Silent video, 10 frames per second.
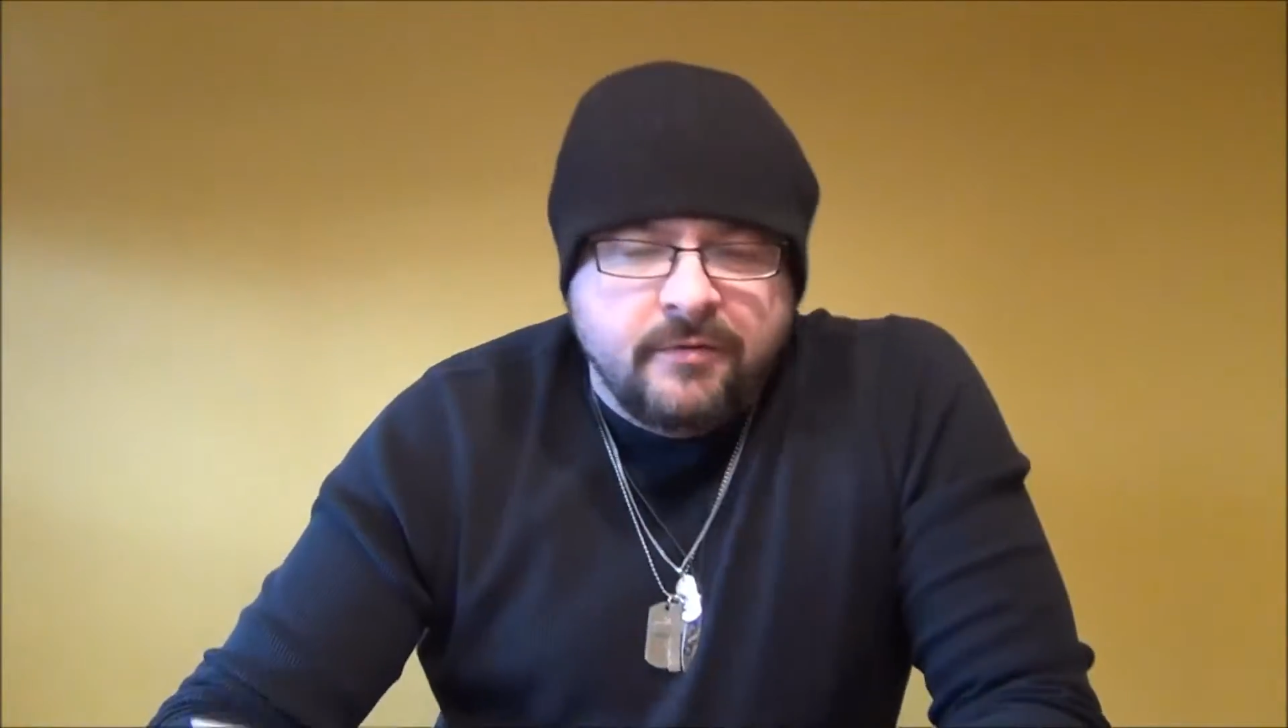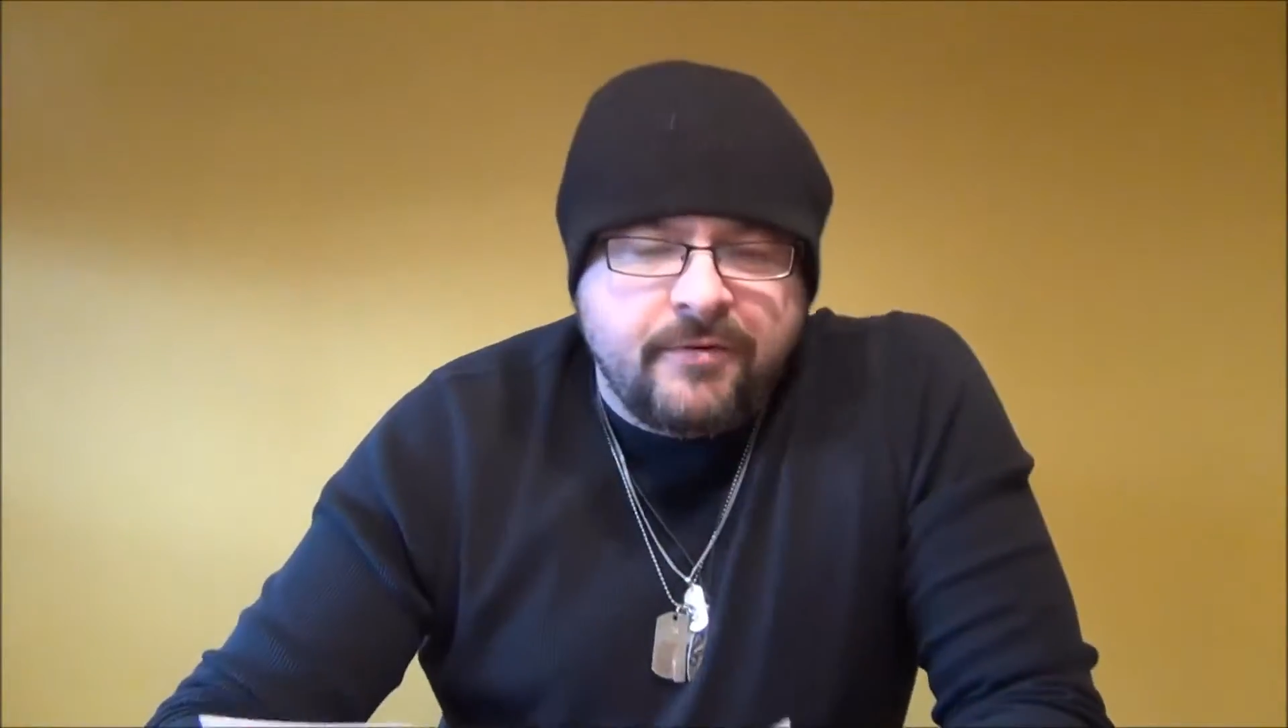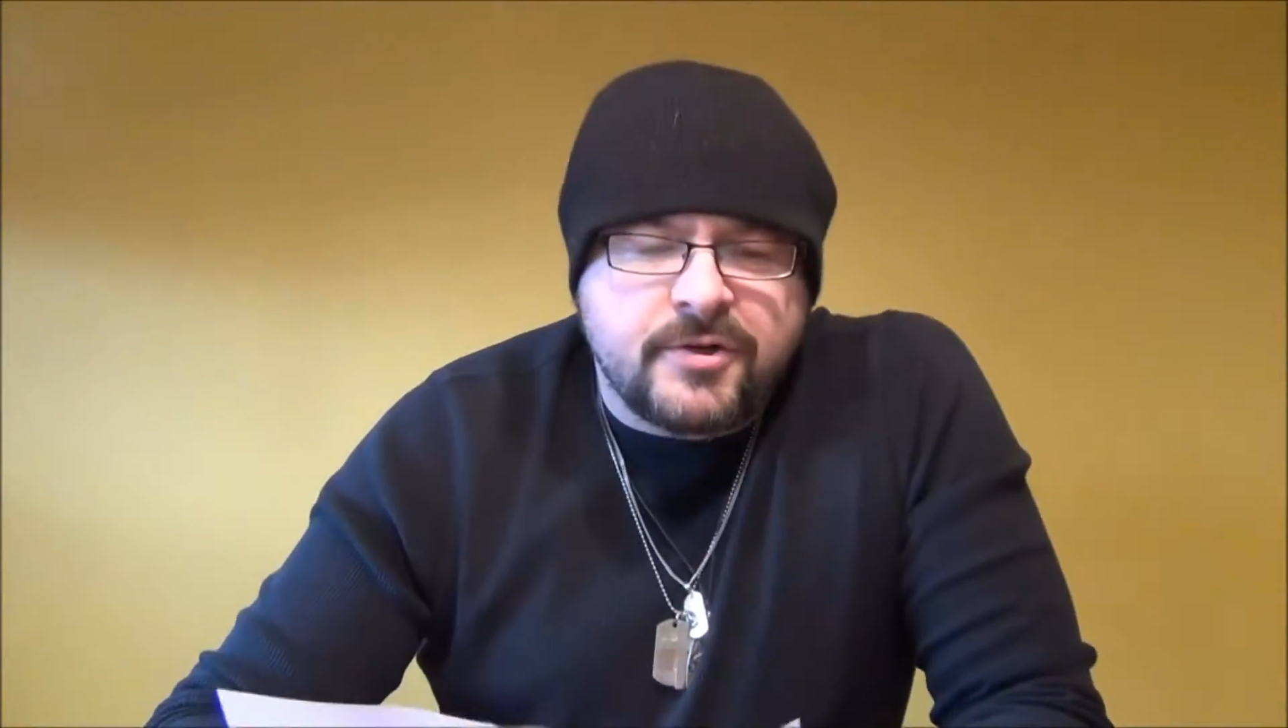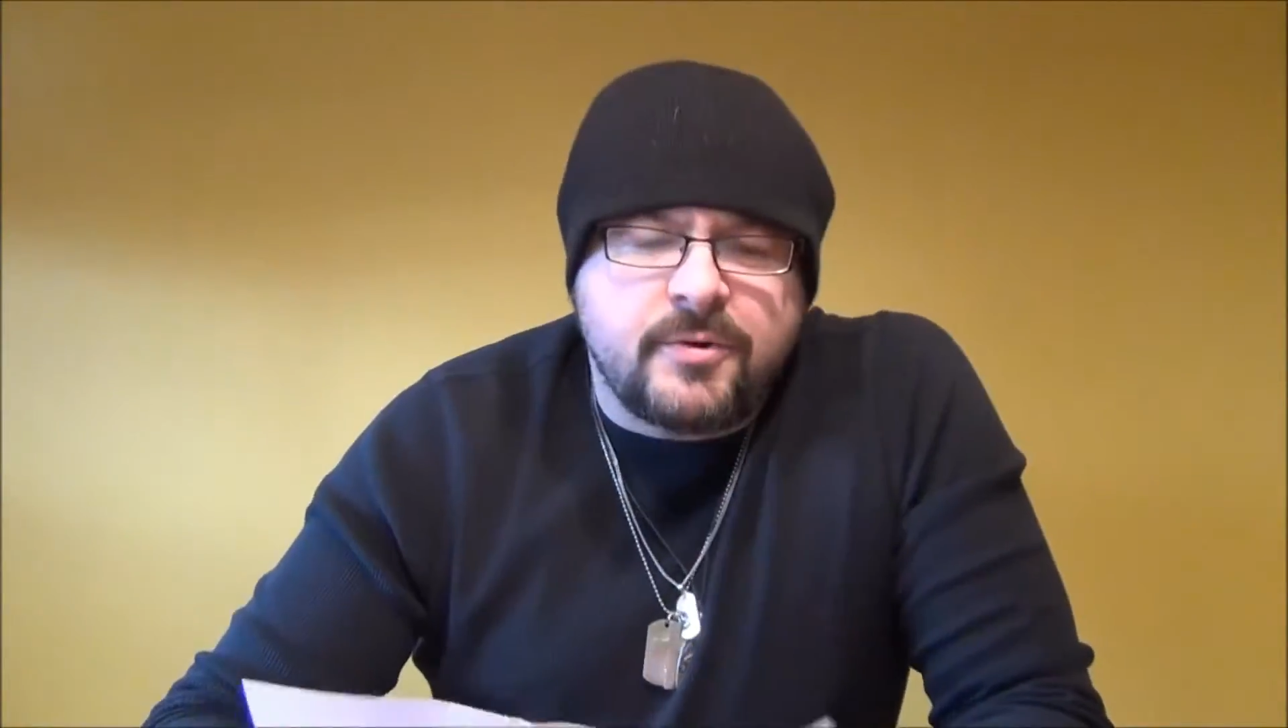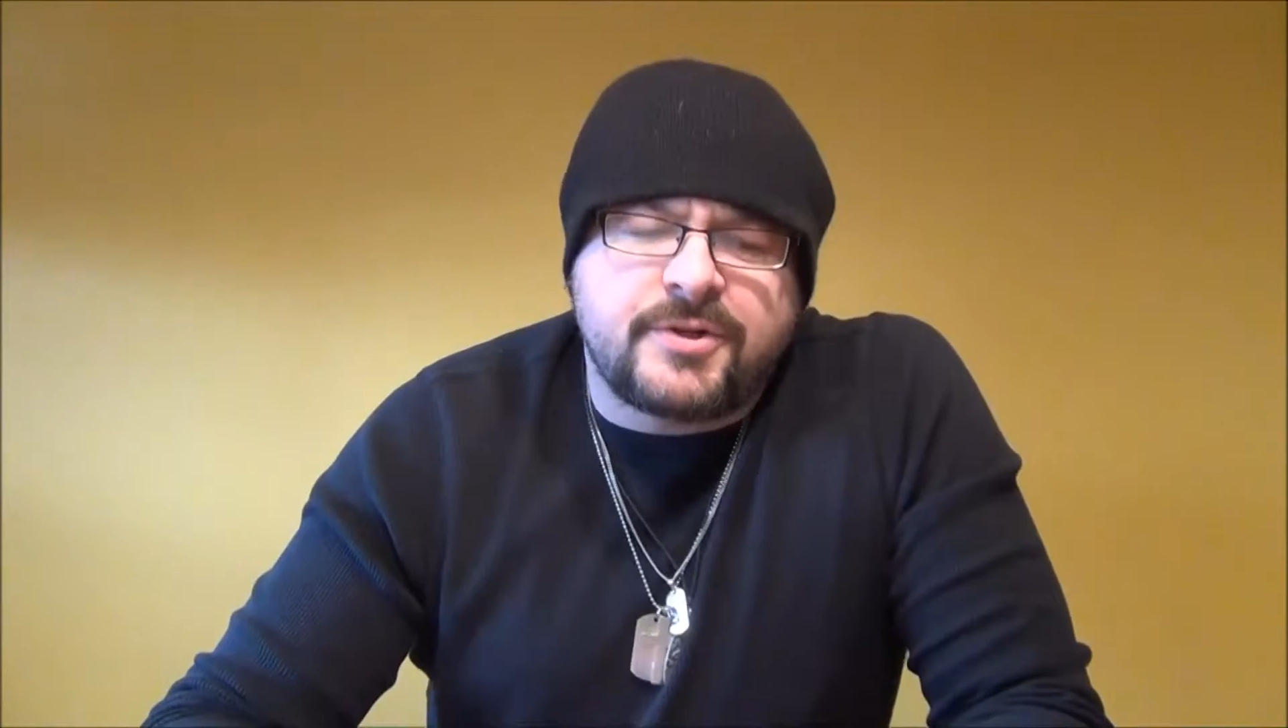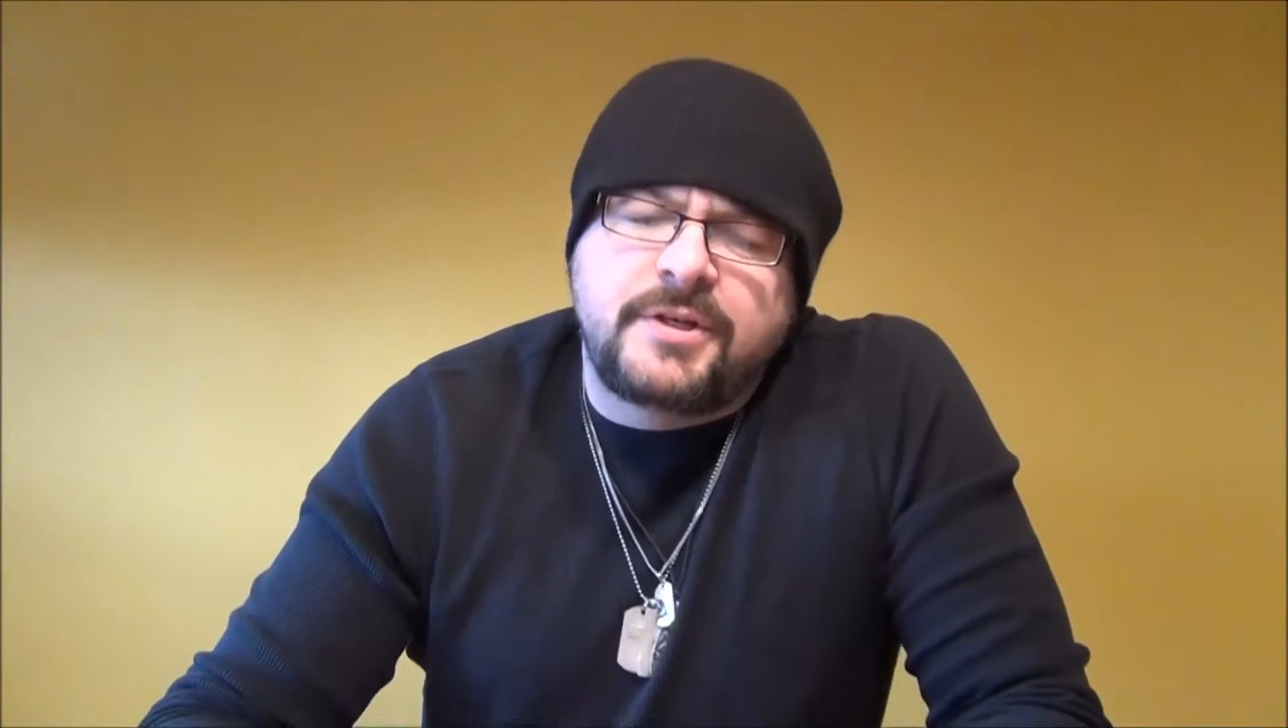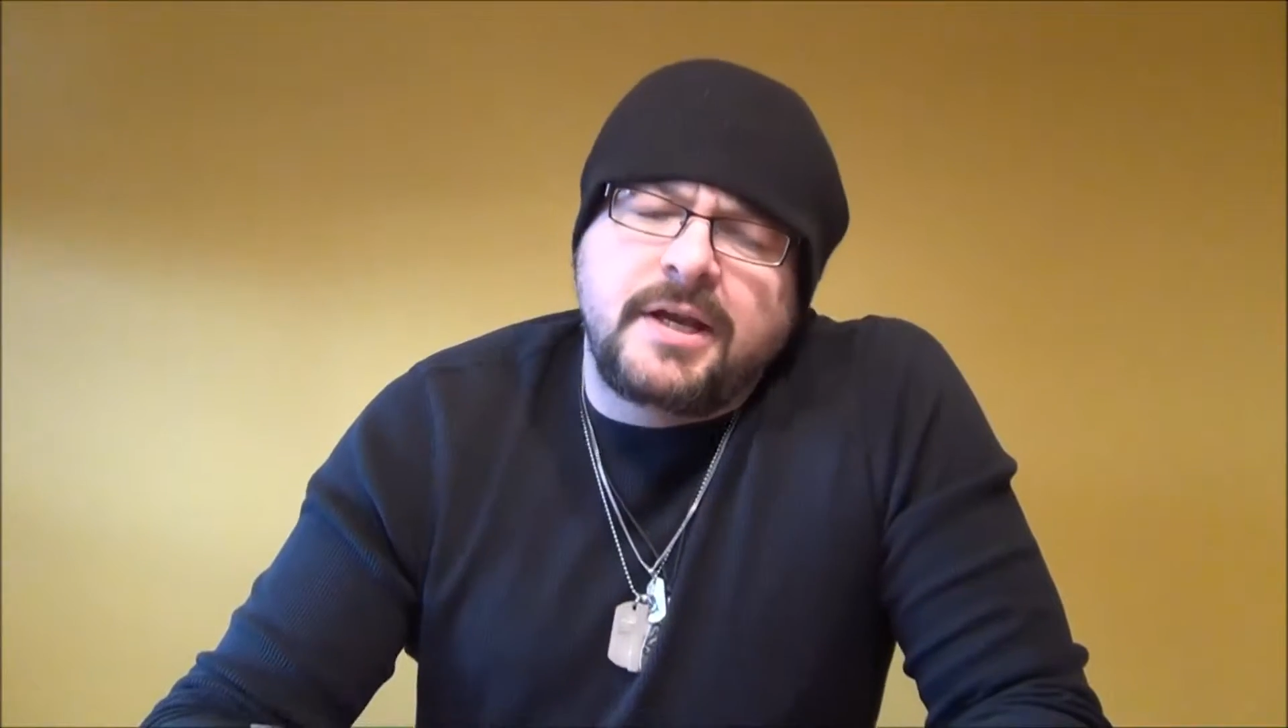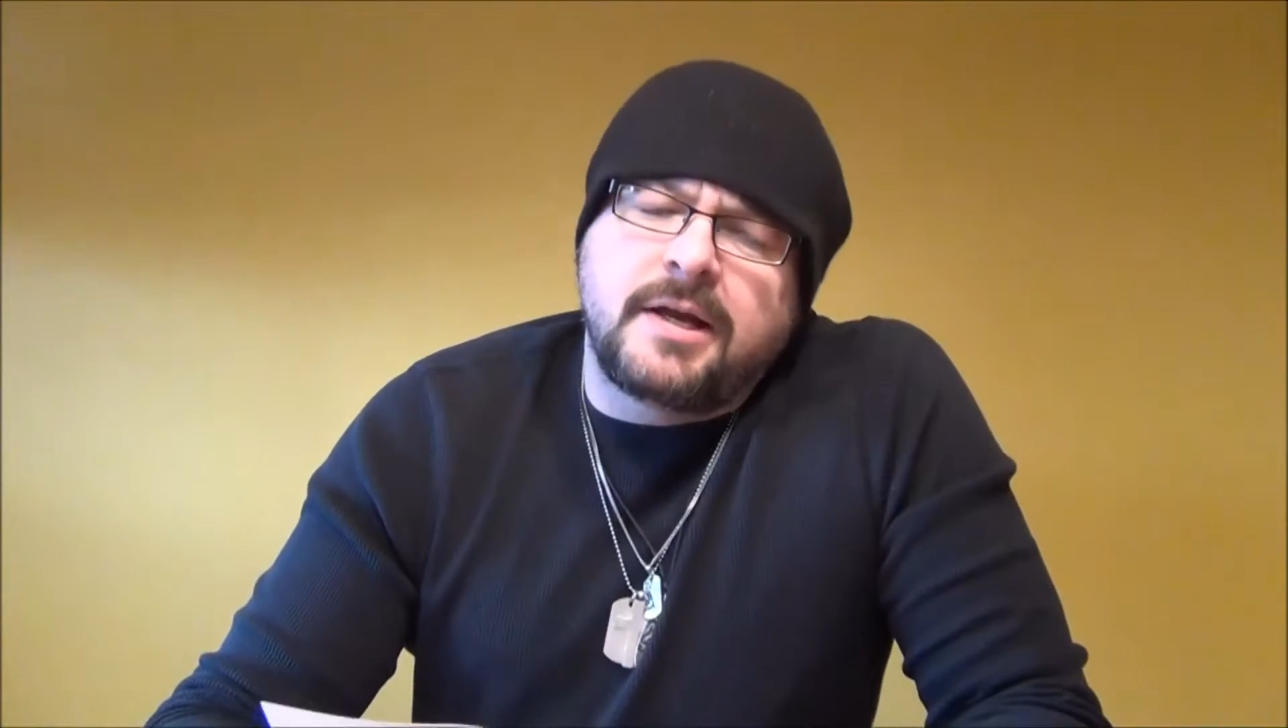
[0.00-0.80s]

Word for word: First question today